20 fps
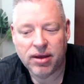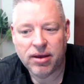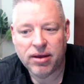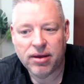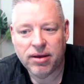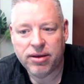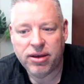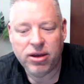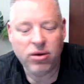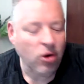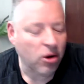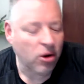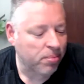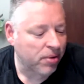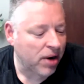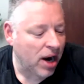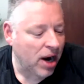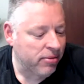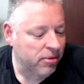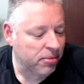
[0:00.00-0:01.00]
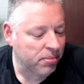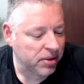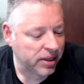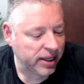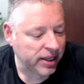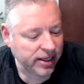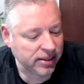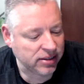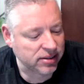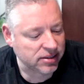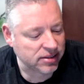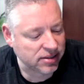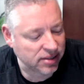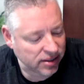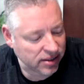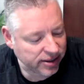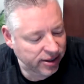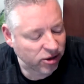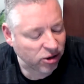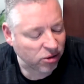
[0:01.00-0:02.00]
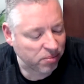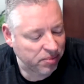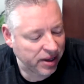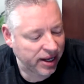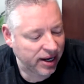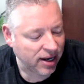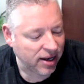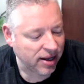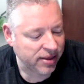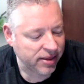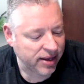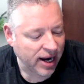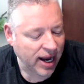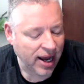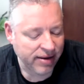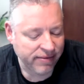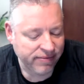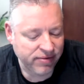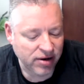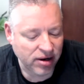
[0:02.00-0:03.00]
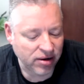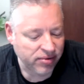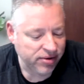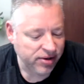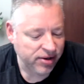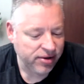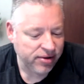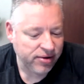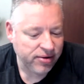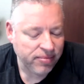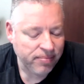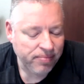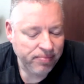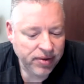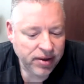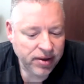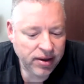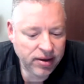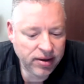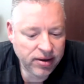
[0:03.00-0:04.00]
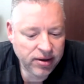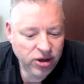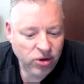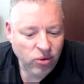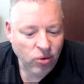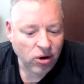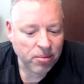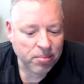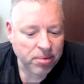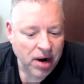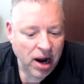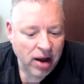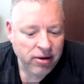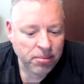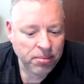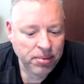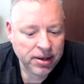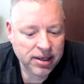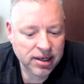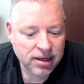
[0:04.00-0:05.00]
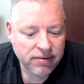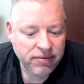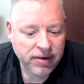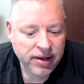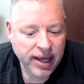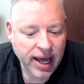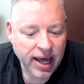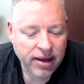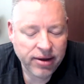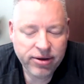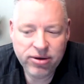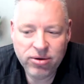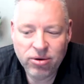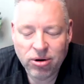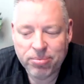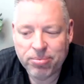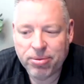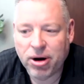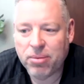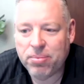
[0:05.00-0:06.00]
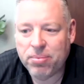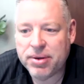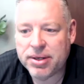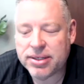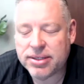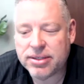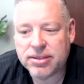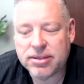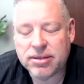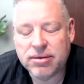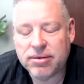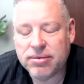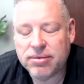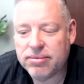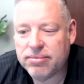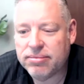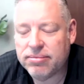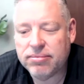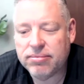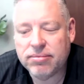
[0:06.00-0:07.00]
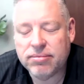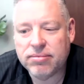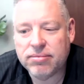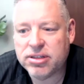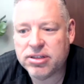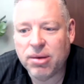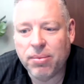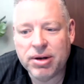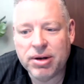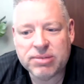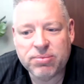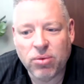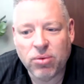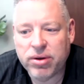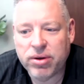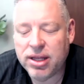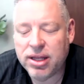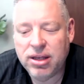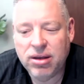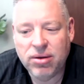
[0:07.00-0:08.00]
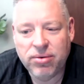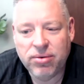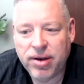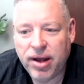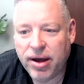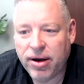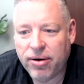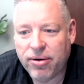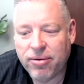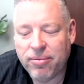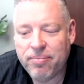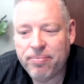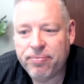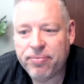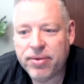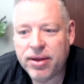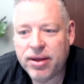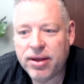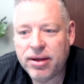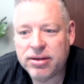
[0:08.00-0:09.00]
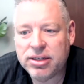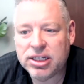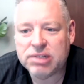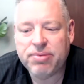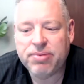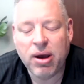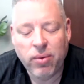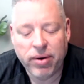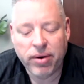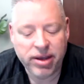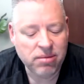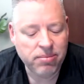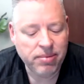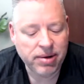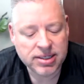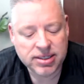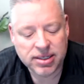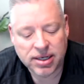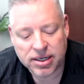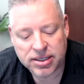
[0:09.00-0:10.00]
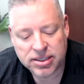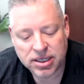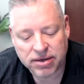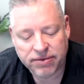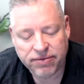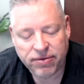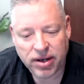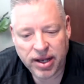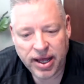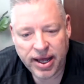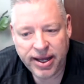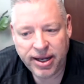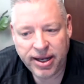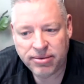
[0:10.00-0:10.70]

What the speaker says: You are probably, just the little bit that I've known you, you are probably living out your purpose so much more than you know, just by what you mentioned at Chick-fil-A.